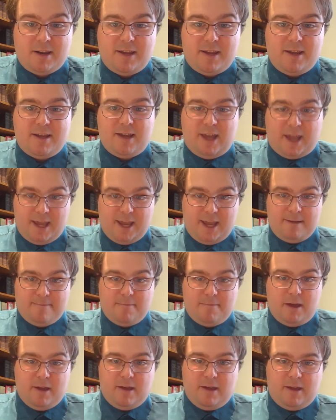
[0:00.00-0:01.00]
He
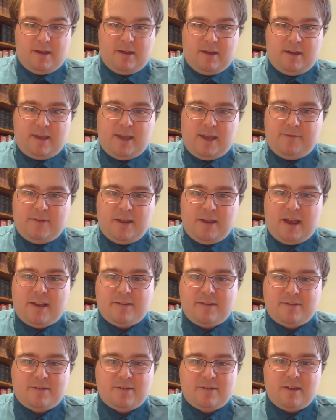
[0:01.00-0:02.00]
came even
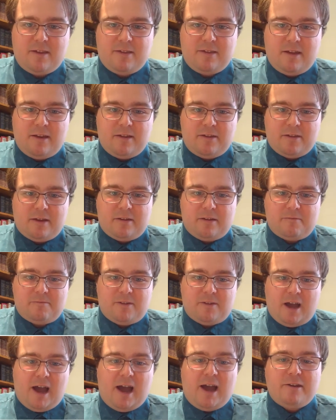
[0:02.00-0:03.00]
as the
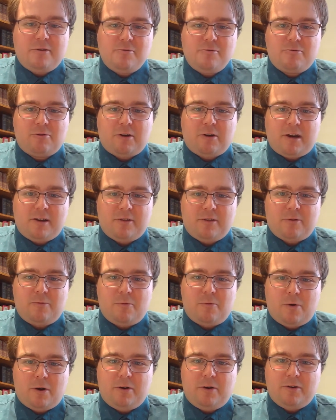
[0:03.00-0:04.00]
God who created the
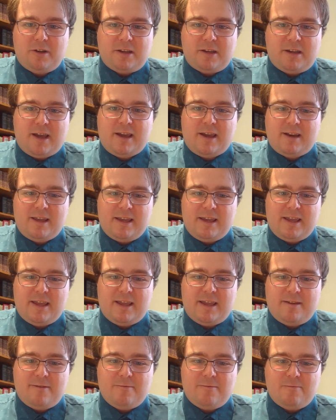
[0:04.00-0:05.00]
world, and yet he
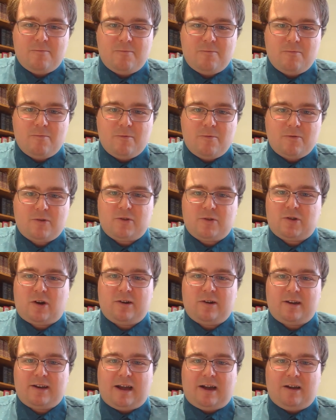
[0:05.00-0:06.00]

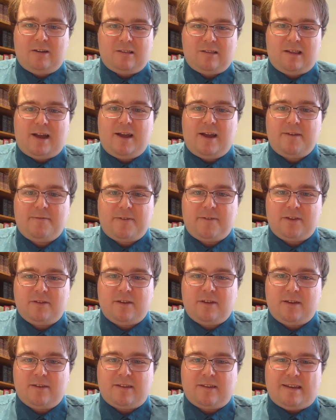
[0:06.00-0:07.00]
started out life
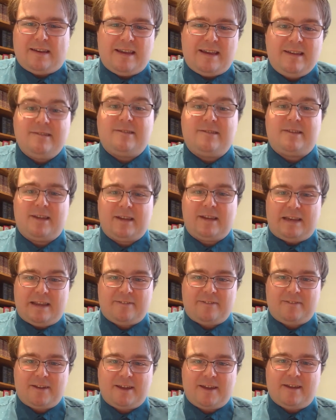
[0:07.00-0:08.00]
as an
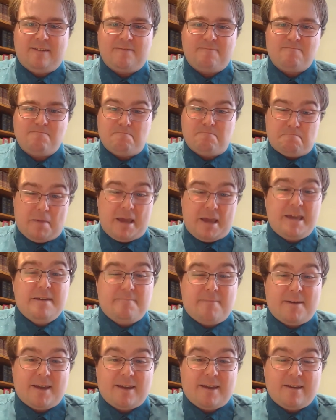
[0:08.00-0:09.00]
insignificant
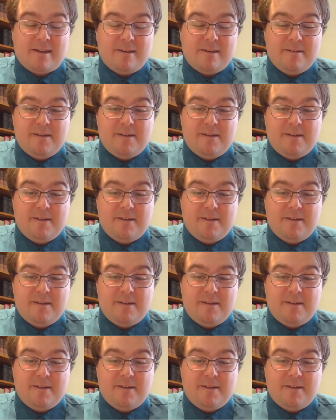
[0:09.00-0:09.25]
baby.